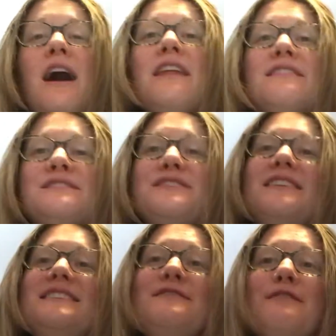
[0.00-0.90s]
I'd also
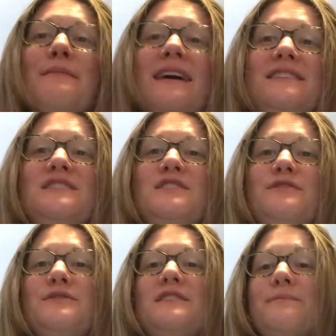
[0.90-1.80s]
like to remind
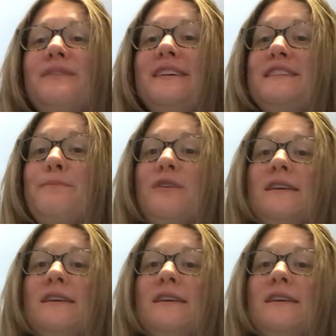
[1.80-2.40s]
you to please